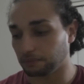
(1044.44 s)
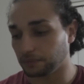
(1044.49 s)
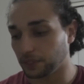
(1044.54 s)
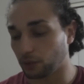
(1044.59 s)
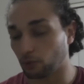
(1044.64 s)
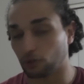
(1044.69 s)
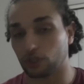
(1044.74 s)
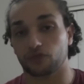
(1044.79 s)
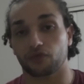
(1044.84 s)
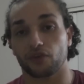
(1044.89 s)

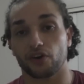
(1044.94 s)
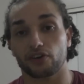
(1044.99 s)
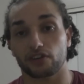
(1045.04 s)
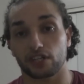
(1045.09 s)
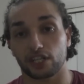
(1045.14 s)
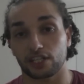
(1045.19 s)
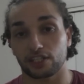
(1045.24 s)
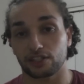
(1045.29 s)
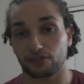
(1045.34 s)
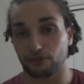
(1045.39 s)
it was
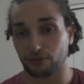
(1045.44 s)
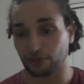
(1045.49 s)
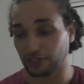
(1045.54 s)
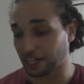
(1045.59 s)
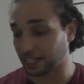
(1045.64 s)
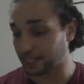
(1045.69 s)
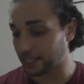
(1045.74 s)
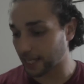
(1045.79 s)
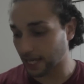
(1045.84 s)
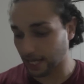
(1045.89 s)
very easy for
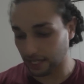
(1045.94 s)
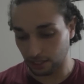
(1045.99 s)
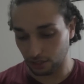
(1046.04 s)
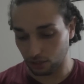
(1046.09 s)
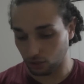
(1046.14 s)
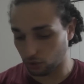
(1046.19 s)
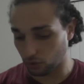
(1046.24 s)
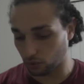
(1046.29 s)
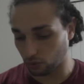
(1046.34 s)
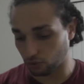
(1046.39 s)
Nate
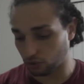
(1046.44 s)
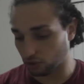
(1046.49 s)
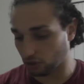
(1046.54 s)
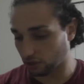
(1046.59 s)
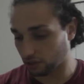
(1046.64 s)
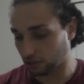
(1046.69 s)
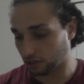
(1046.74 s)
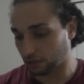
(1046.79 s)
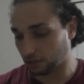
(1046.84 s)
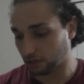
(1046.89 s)
Diaz to
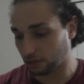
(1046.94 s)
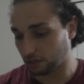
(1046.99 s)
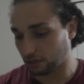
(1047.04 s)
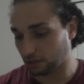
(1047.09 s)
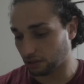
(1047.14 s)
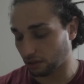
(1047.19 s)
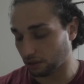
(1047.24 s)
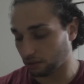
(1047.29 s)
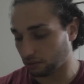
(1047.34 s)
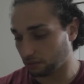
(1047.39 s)
just,
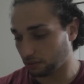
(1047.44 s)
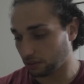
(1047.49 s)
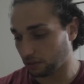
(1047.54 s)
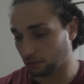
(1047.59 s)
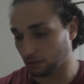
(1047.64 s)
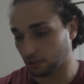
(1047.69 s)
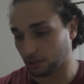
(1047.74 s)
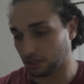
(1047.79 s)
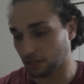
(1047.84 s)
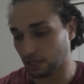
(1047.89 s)
you know,
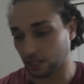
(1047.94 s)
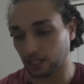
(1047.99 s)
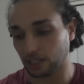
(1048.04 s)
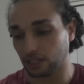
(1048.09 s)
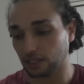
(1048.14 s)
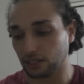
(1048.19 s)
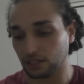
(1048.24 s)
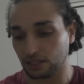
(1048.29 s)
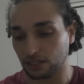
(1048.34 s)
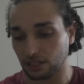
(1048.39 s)
it was like
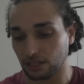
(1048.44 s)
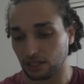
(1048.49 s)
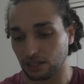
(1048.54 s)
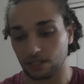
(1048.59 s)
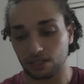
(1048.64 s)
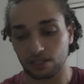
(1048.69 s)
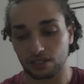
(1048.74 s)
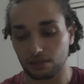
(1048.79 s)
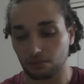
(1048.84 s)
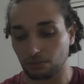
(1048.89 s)
he
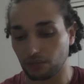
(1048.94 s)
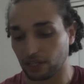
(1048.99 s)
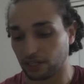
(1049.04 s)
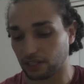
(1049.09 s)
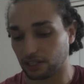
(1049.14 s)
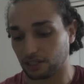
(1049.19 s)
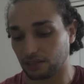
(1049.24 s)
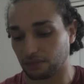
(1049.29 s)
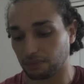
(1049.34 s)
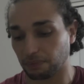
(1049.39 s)
seemed
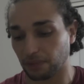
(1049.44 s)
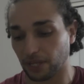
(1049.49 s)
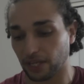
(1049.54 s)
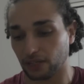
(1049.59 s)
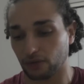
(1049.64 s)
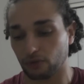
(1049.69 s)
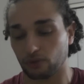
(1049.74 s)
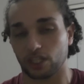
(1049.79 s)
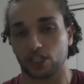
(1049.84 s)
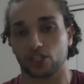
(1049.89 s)
like he's
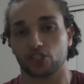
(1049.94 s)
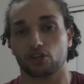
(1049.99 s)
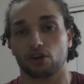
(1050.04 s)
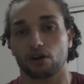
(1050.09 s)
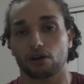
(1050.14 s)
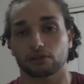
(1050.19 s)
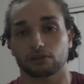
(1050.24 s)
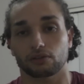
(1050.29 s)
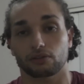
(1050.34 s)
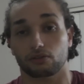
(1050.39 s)
playing with a
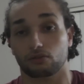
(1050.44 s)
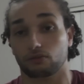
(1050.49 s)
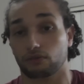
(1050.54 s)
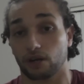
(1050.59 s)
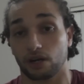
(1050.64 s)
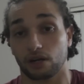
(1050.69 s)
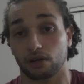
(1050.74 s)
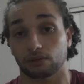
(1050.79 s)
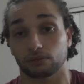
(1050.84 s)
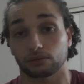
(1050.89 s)
child on the
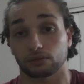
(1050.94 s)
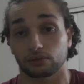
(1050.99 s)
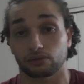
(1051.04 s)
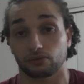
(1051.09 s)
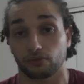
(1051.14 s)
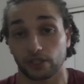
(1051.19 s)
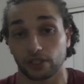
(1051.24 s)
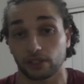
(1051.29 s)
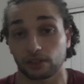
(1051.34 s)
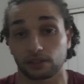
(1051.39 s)
ground,
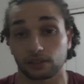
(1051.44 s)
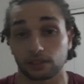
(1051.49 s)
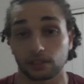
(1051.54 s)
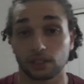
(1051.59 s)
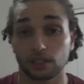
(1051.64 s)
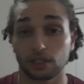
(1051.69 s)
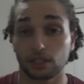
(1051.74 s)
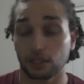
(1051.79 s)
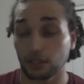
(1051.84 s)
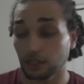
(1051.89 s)

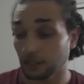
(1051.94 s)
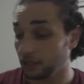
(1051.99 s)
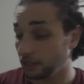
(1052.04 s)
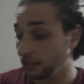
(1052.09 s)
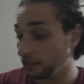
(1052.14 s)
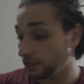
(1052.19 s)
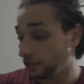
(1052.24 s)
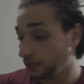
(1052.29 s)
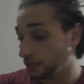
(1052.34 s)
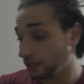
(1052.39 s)
really.
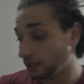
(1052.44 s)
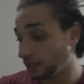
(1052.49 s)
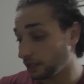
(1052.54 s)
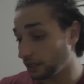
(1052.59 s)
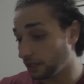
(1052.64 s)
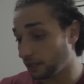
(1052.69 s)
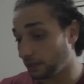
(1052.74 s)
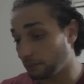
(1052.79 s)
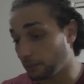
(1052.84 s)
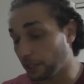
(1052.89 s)

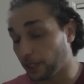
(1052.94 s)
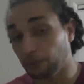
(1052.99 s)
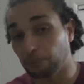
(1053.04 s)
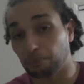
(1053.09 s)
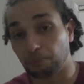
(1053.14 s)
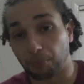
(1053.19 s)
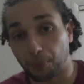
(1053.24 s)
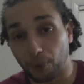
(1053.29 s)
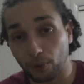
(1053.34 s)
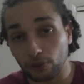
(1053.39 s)

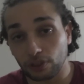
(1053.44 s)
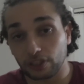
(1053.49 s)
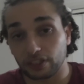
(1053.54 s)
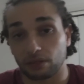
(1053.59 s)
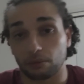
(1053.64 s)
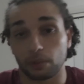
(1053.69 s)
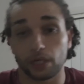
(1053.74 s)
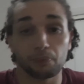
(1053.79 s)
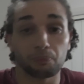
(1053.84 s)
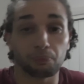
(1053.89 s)
He bullied
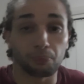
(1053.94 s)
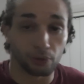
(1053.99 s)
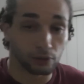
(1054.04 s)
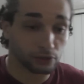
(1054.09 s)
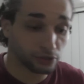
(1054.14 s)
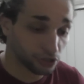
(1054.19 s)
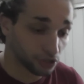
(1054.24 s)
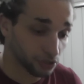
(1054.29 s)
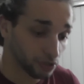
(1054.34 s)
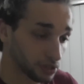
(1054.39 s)
him, he
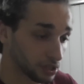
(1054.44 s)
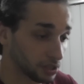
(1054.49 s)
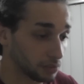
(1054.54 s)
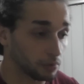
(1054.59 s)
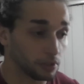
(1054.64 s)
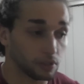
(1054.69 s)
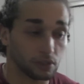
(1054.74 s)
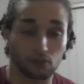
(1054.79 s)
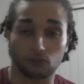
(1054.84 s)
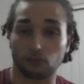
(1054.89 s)
butchered him
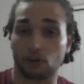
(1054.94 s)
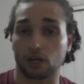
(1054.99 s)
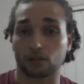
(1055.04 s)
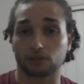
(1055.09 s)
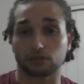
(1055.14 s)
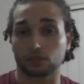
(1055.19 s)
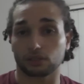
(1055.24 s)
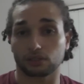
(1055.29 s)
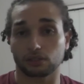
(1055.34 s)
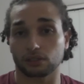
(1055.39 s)
in the
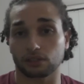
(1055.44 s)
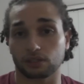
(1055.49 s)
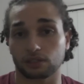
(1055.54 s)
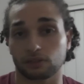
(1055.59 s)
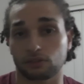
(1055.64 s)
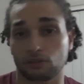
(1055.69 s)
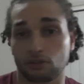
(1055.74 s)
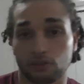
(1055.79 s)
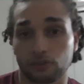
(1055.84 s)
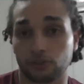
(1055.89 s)
ground,
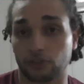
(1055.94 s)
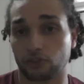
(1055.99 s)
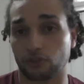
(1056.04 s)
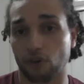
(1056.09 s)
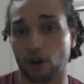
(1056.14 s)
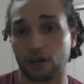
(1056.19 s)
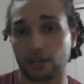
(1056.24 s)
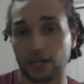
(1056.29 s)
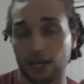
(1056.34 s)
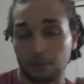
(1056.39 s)
in the
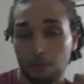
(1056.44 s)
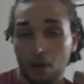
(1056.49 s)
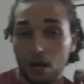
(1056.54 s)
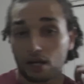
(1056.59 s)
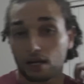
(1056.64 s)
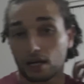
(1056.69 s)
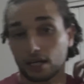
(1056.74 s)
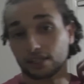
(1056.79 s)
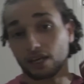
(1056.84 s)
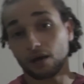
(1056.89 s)
ground game.
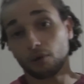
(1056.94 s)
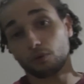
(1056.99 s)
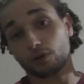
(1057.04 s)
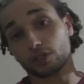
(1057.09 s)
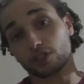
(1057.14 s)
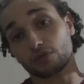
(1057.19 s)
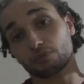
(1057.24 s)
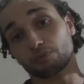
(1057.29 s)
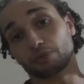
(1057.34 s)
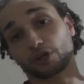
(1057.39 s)
And that
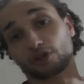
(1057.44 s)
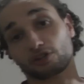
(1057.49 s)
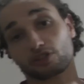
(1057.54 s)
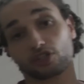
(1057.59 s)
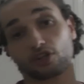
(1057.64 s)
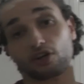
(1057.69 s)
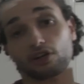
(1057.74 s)
wasn't because